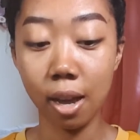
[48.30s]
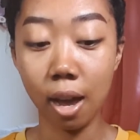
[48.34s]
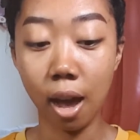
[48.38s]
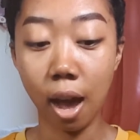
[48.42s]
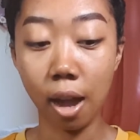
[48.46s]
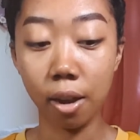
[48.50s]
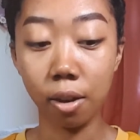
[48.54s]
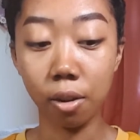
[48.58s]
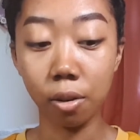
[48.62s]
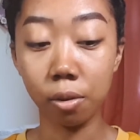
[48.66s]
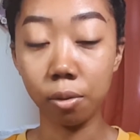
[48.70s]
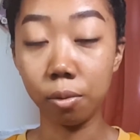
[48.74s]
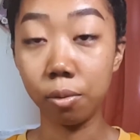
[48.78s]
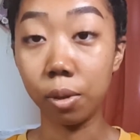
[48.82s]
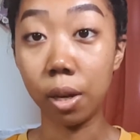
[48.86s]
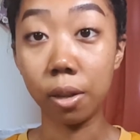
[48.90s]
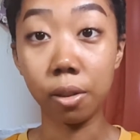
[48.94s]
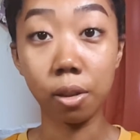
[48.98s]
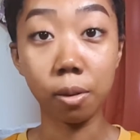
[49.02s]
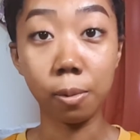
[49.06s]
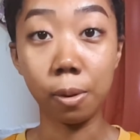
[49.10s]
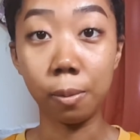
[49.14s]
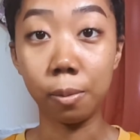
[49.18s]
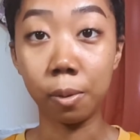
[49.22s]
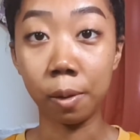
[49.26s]
I know
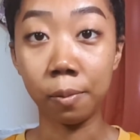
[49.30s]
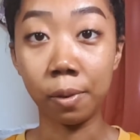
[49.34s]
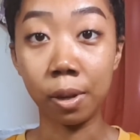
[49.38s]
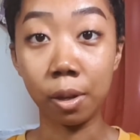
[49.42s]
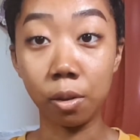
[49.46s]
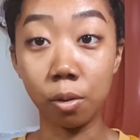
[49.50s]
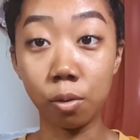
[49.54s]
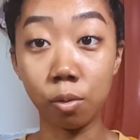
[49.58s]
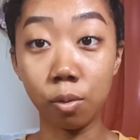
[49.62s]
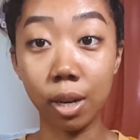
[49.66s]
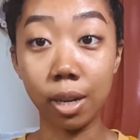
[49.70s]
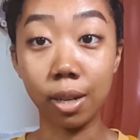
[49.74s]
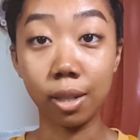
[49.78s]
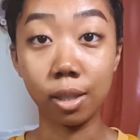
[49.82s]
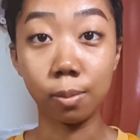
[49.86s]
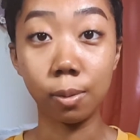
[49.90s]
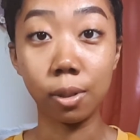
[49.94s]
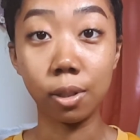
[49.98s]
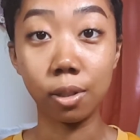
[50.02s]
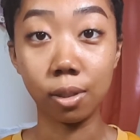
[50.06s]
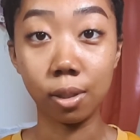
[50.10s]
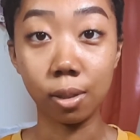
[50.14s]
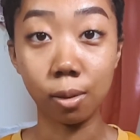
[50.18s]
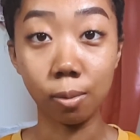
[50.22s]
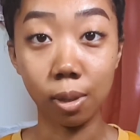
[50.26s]
other people have had great
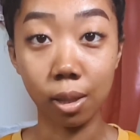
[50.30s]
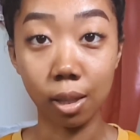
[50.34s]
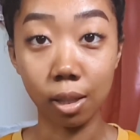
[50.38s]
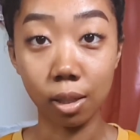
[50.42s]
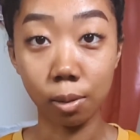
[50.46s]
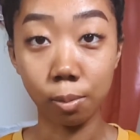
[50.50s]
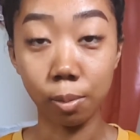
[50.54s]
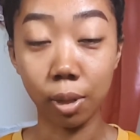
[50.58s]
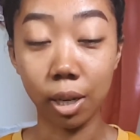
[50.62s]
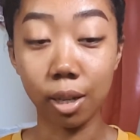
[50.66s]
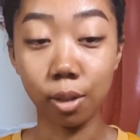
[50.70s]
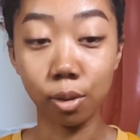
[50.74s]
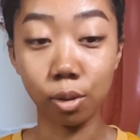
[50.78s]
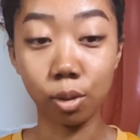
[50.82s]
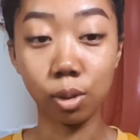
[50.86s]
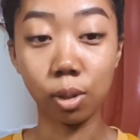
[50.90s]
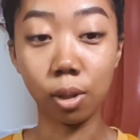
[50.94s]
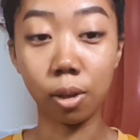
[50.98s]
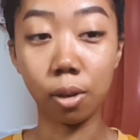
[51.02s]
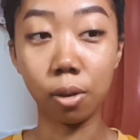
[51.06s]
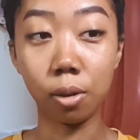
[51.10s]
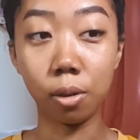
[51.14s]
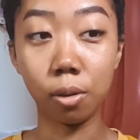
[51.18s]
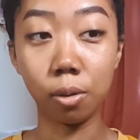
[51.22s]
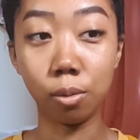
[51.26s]
experiences with this brand,
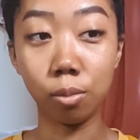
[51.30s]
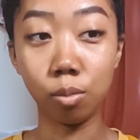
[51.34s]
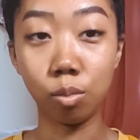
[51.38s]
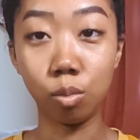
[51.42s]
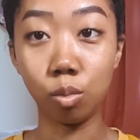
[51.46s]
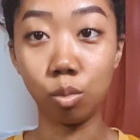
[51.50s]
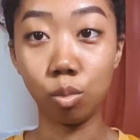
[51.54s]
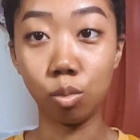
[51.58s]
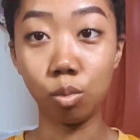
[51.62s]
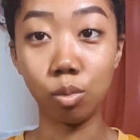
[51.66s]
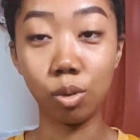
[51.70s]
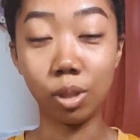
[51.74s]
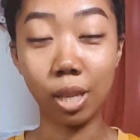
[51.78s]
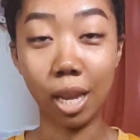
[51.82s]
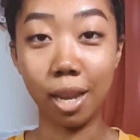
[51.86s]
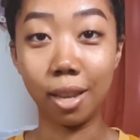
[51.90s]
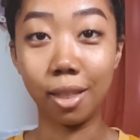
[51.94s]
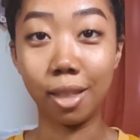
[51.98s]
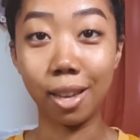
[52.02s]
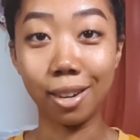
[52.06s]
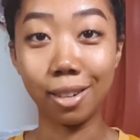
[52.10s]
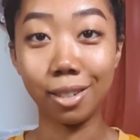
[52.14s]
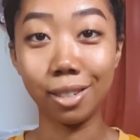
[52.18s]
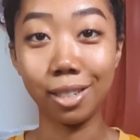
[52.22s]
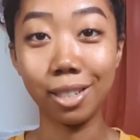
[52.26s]
so take
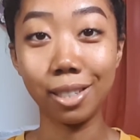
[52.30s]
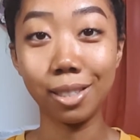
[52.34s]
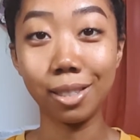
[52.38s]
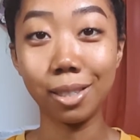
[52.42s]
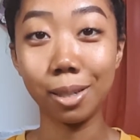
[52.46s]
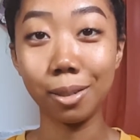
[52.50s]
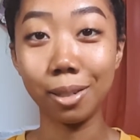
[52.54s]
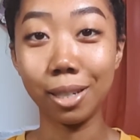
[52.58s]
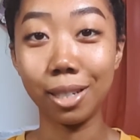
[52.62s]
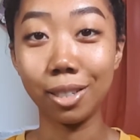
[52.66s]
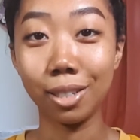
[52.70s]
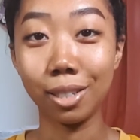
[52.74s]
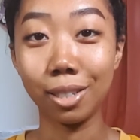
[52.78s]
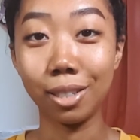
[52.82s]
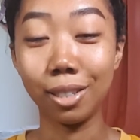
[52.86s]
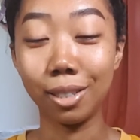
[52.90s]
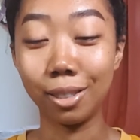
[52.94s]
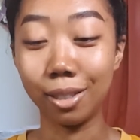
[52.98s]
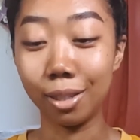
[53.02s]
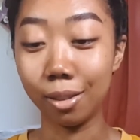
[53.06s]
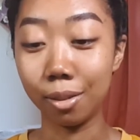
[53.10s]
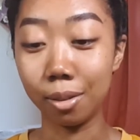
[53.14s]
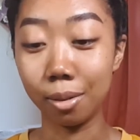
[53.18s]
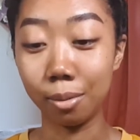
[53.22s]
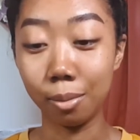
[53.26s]
that into consideration. This
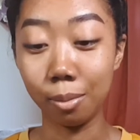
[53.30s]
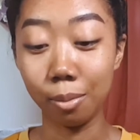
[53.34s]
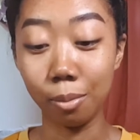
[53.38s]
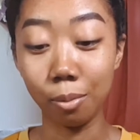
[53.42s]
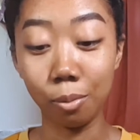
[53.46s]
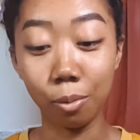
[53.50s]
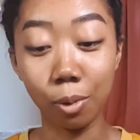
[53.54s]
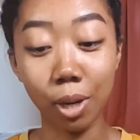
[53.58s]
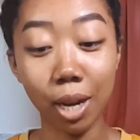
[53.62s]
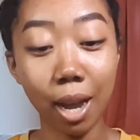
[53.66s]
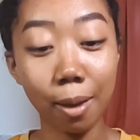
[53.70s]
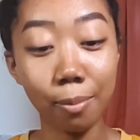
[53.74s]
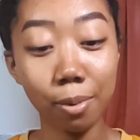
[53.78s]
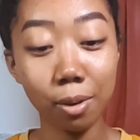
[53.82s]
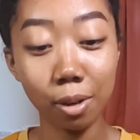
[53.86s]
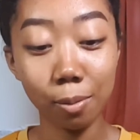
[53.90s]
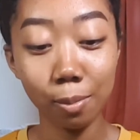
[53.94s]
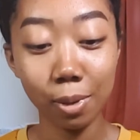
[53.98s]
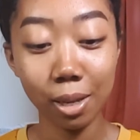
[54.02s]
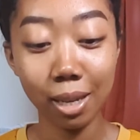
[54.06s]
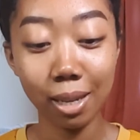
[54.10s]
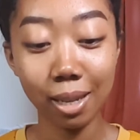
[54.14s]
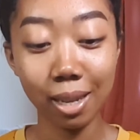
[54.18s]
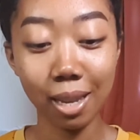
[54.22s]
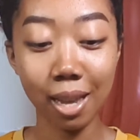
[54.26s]
is what happened to
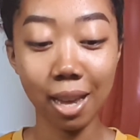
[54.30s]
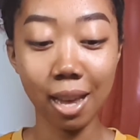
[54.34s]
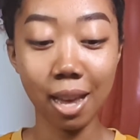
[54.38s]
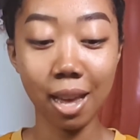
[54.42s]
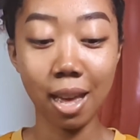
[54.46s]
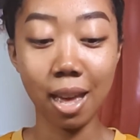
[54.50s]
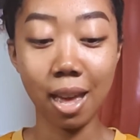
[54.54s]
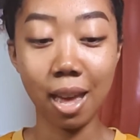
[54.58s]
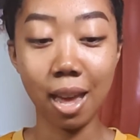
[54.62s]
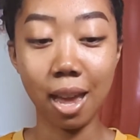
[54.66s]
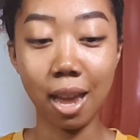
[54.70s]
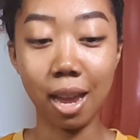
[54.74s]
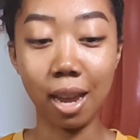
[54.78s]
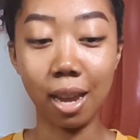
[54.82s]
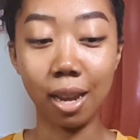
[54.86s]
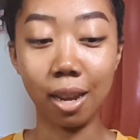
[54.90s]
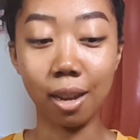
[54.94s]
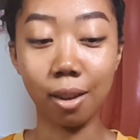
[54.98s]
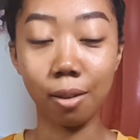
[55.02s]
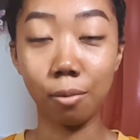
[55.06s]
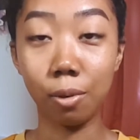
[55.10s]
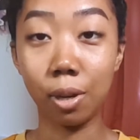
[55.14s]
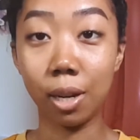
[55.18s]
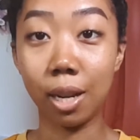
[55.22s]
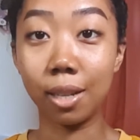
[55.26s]
me
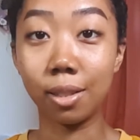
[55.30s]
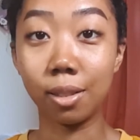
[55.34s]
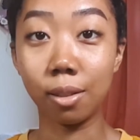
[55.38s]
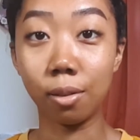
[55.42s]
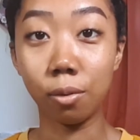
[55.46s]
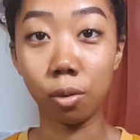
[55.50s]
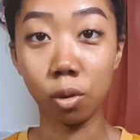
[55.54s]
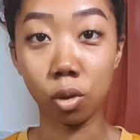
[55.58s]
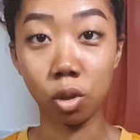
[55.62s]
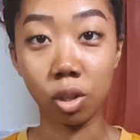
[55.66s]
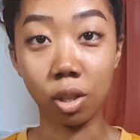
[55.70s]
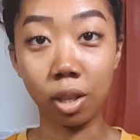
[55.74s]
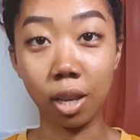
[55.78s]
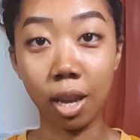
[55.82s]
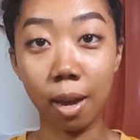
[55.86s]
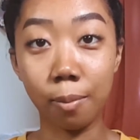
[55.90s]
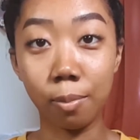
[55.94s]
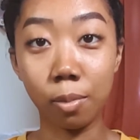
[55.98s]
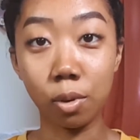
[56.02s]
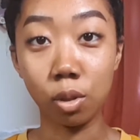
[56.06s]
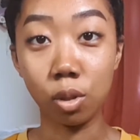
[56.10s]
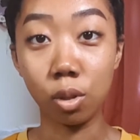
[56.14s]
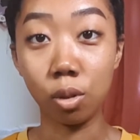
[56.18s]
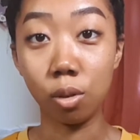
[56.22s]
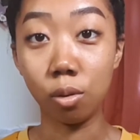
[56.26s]
and what has unfortunately
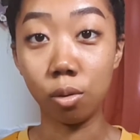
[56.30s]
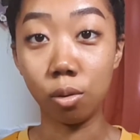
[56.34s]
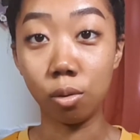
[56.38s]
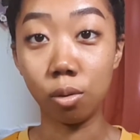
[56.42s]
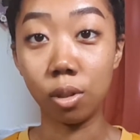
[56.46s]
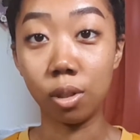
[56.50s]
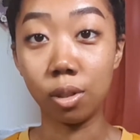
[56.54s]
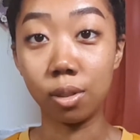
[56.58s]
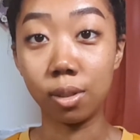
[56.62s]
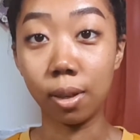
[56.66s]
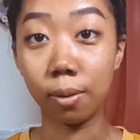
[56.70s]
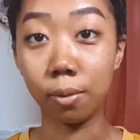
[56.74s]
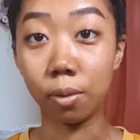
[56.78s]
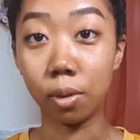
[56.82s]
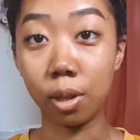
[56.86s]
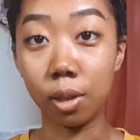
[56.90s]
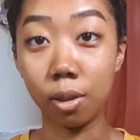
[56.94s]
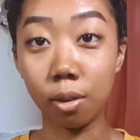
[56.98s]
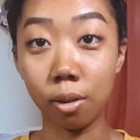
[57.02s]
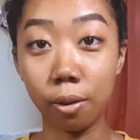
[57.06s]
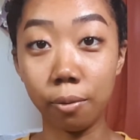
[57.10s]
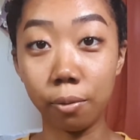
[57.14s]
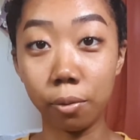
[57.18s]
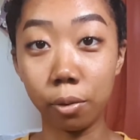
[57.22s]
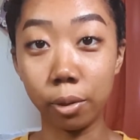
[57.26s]
happened to several other
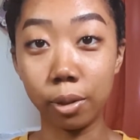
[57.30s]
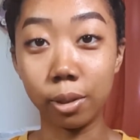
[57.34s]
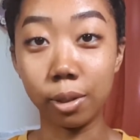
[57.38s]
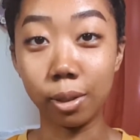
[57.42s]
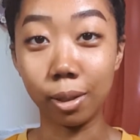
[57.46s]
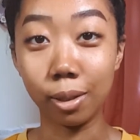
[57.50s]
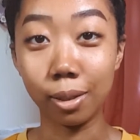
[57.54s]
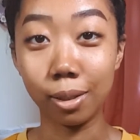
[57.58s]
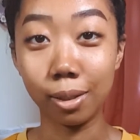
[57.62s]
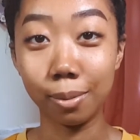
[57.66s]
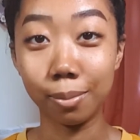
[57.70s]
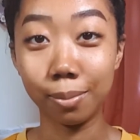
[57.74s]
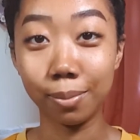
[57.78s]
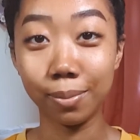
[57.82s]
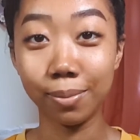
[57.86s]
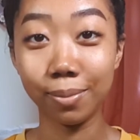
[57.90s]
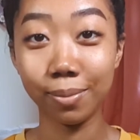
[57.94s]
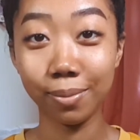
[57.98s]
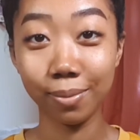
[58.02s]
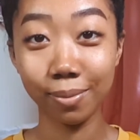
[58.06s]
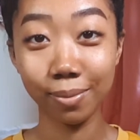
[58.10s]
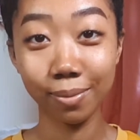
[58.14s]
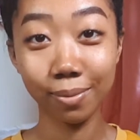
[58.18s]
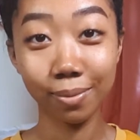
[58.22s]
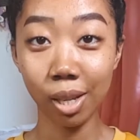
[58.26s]
influencers.
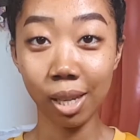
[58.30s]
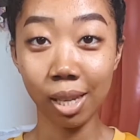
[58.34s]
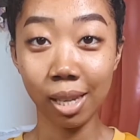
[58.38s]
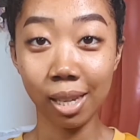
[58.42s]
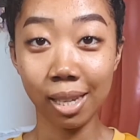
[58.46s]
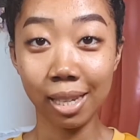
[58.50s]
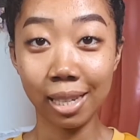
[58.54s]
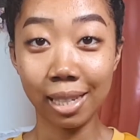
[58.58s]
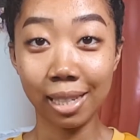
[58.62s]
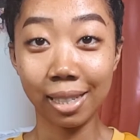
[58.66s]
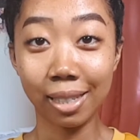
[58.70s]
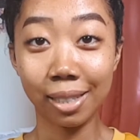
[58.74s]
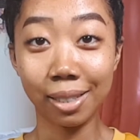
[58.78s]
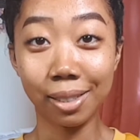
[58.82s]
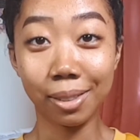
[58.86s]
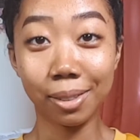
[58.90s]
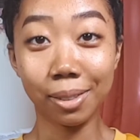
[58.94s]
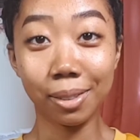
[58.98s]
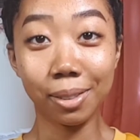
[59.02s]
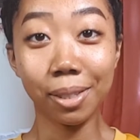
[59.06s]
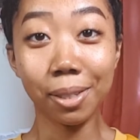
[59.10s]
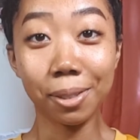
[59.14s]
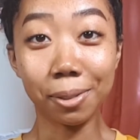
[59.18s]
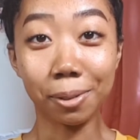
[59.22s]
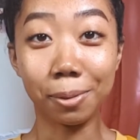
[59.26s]

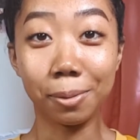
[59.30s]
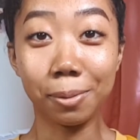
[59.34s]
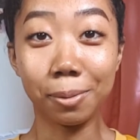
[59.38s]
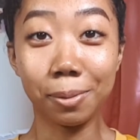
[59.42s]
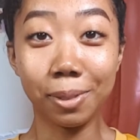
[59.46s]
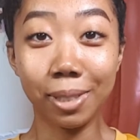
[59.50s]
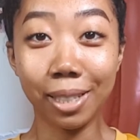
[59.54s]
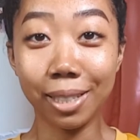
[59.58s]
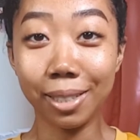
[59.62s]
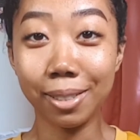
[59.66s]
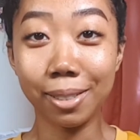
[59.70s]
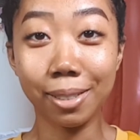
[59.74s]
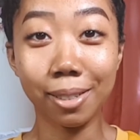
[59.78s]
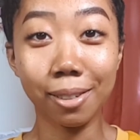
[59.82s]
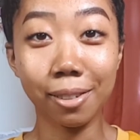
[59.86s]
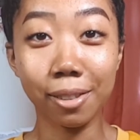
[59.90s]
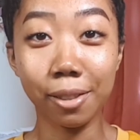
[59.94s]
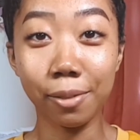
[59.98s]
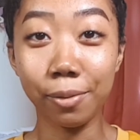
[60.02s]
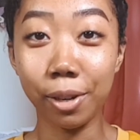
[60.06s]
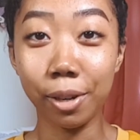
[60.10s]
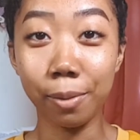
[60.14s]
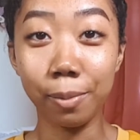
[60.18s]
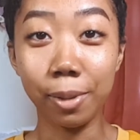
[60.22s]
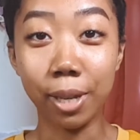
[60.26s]
So let's start at the
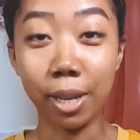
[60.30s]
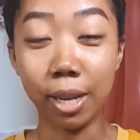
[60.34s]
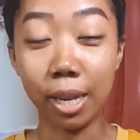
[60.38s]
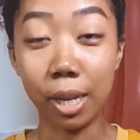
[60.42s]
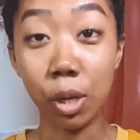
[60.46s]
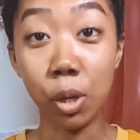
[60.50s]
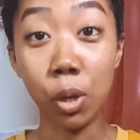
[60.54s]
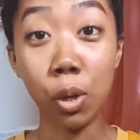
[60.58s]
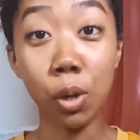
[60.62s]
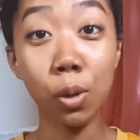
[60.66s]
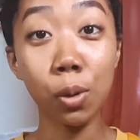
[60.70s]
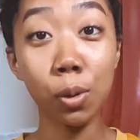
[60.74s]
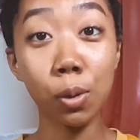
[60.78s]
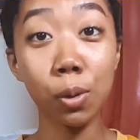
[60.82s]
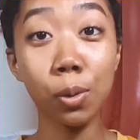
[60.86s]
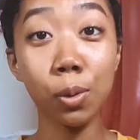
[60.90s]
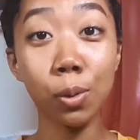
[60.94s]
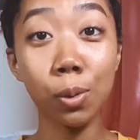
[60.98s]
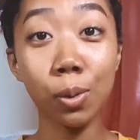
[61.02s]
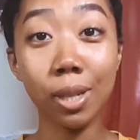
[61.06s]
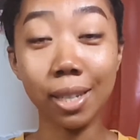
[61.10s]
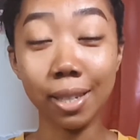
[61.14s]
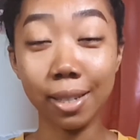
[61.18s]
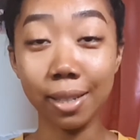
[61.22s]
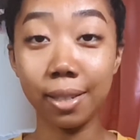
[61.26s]
very beginning.
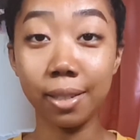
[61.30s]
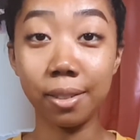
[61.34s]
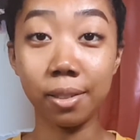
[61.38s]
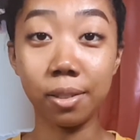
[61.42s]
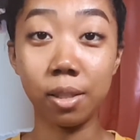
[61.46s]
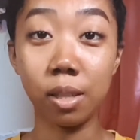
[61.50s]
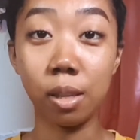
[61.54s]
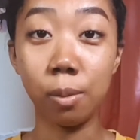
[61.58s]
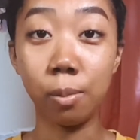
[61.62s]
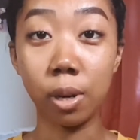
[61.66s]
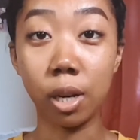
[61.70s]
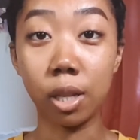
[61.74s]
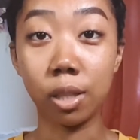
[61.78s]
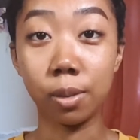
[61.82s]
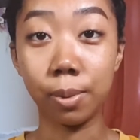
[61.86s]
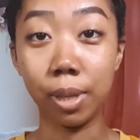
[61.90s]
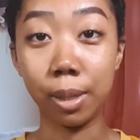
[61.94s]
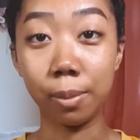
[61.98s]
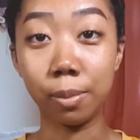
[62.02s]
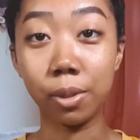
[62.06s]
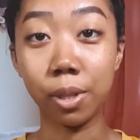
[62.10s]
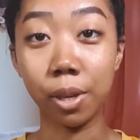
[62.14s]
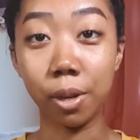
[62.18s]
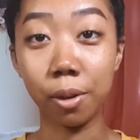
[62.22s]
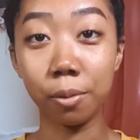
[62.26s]
Who is the Boss
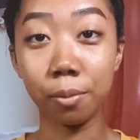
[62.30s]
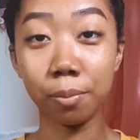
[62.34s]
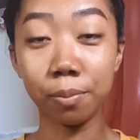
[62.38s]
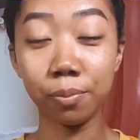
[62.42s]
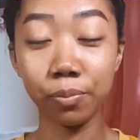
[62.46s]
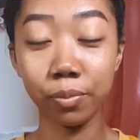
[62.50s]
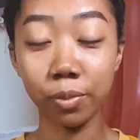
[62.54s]
Babes Co?